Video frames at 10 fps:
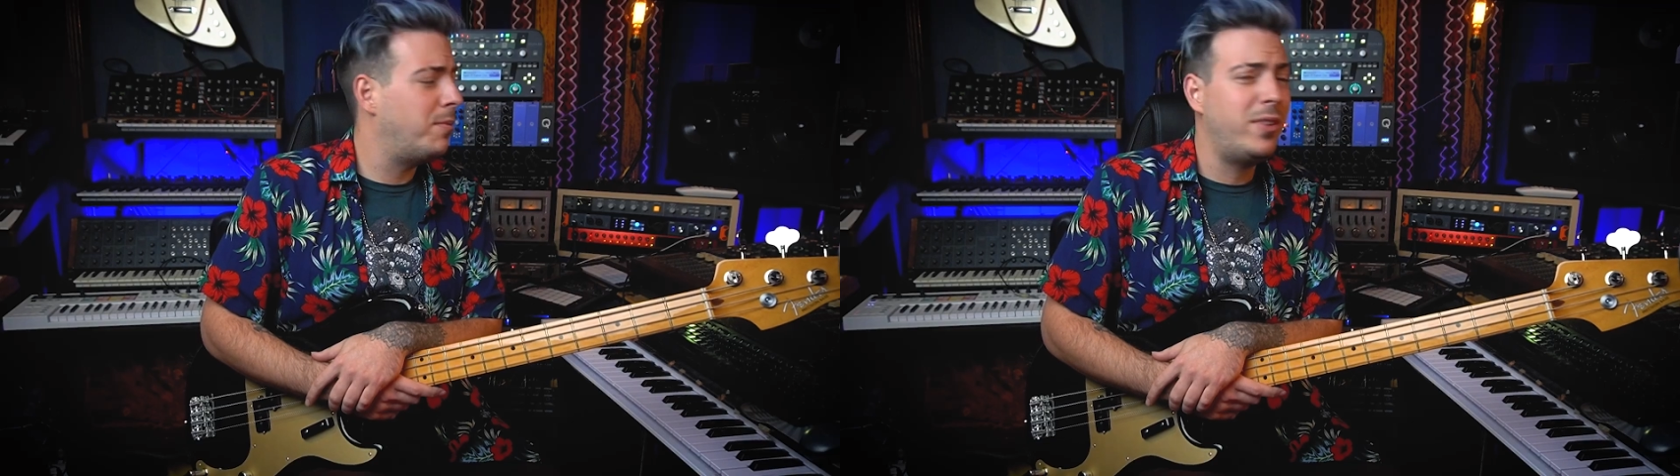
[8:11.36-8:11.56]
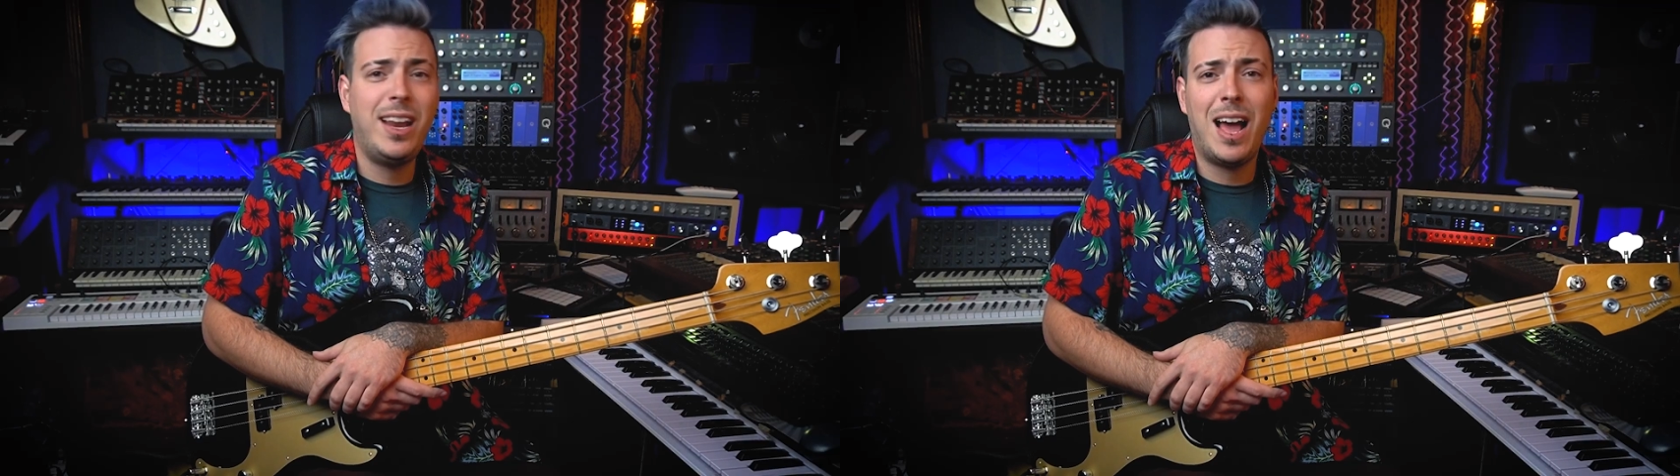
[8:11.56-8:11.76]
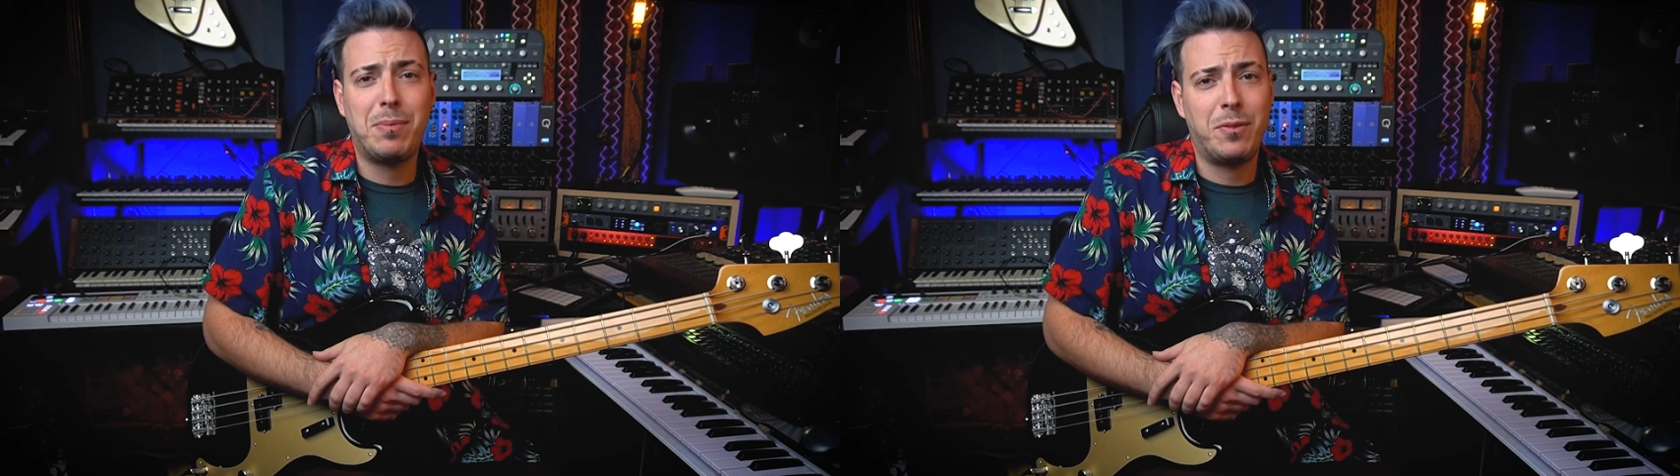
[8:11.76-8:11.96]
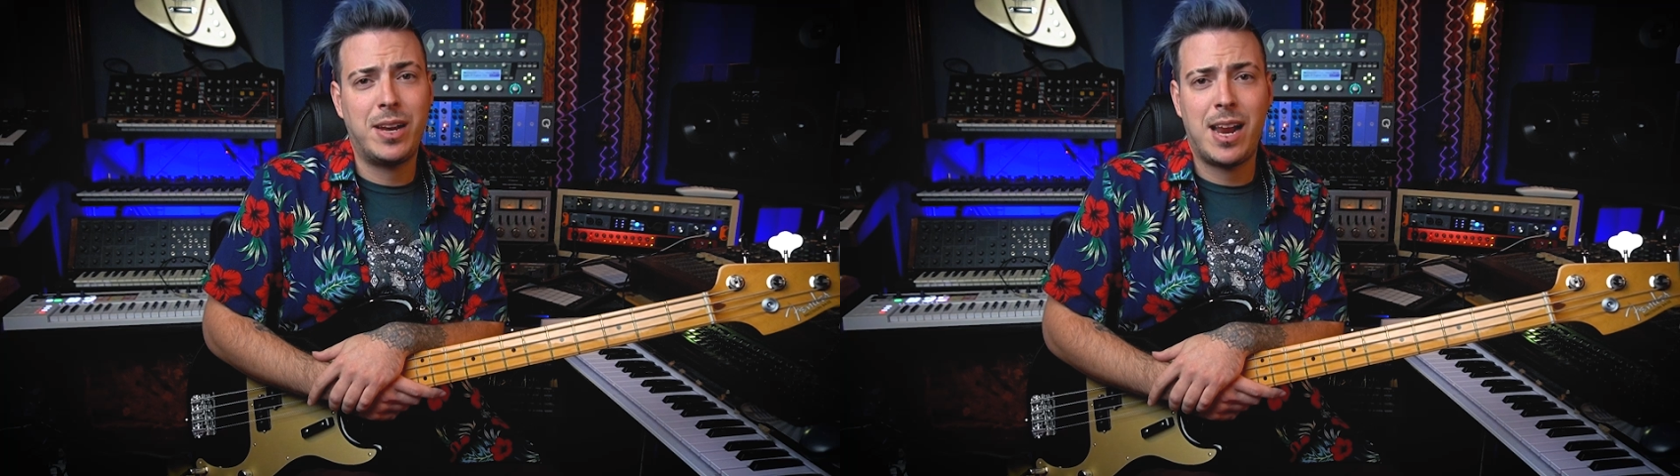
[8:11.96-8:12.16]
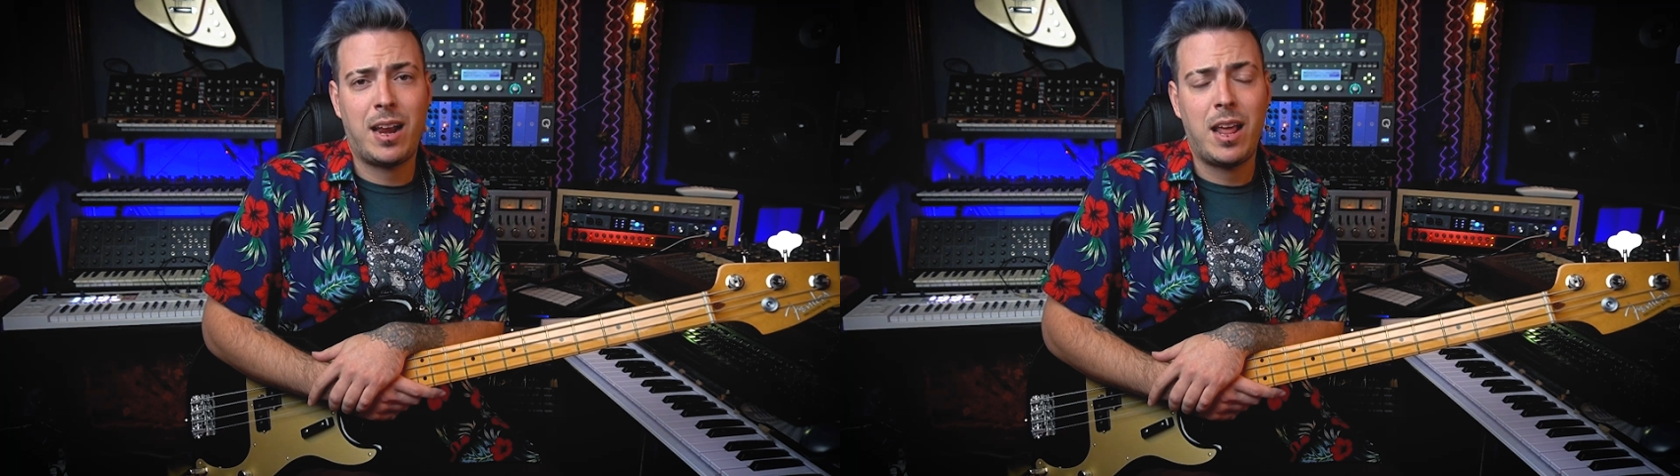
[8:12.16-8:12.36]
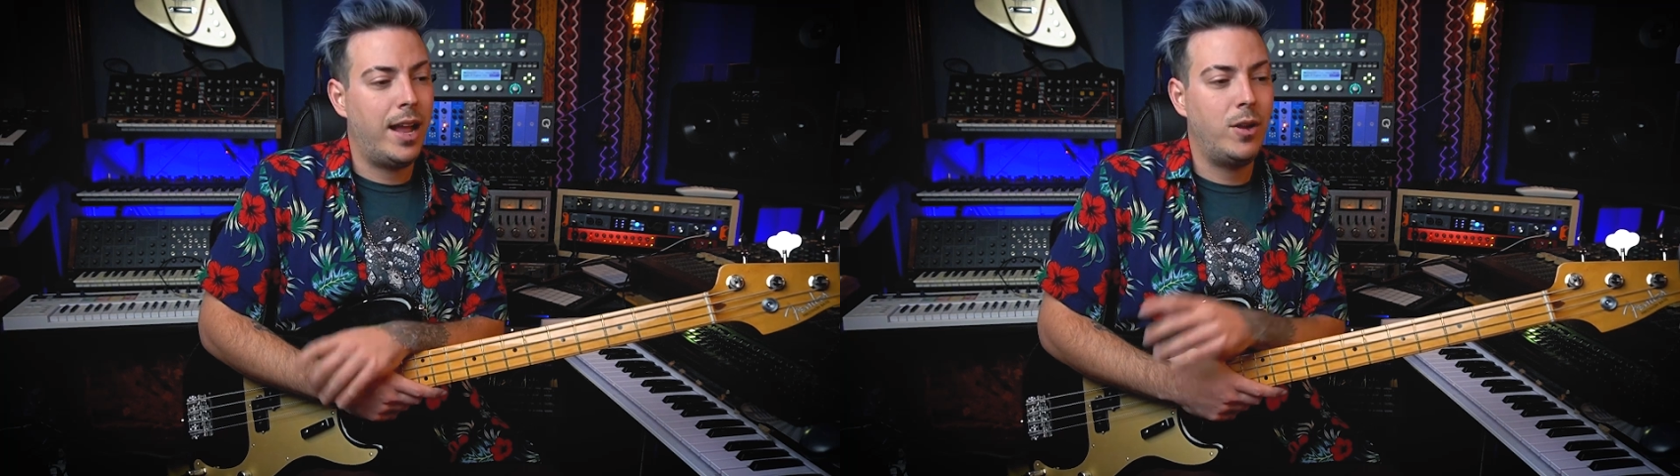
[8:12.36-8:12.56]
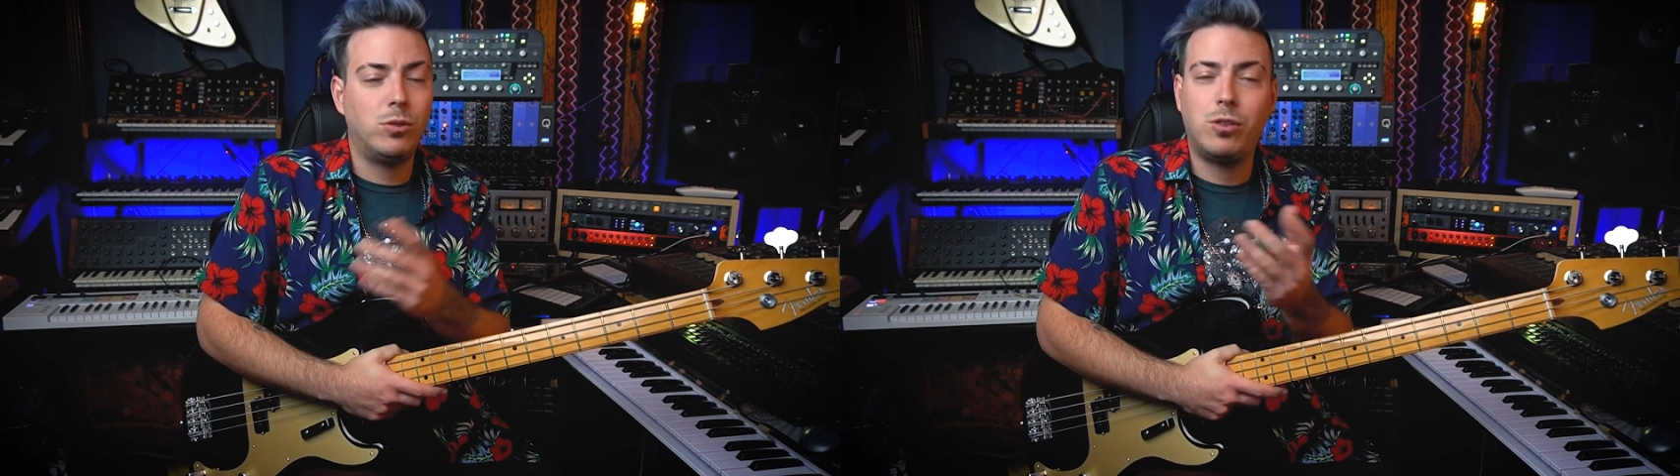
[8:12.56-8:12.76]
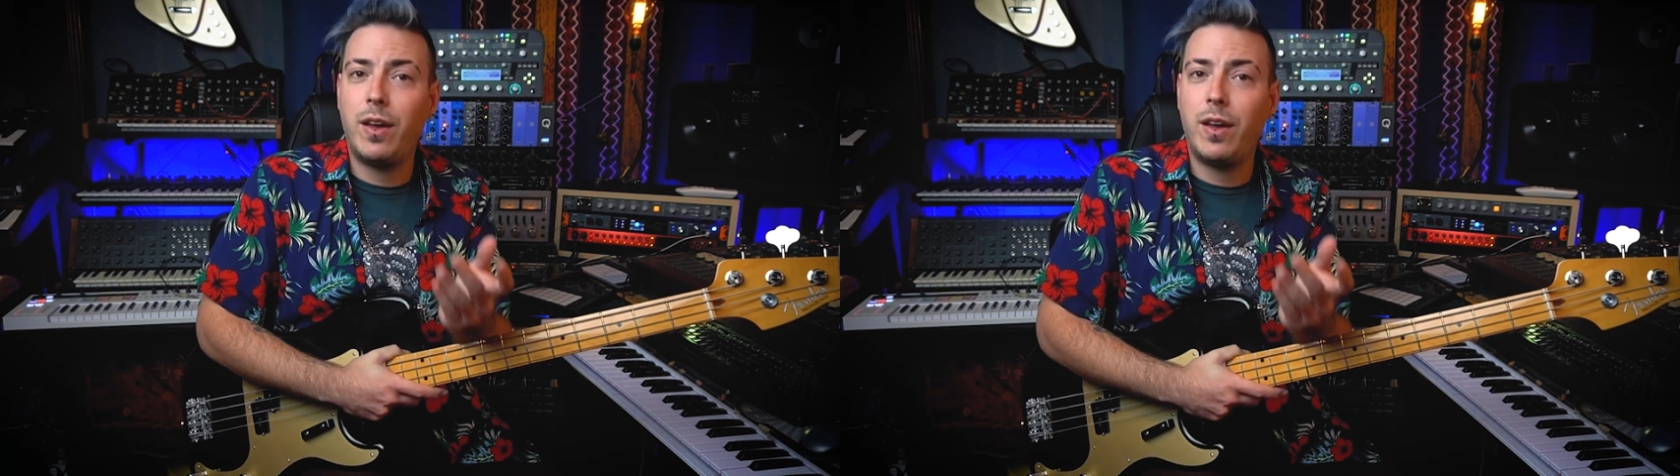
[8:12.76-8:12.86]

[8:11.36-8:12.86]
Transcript: I'm really happy with that. And also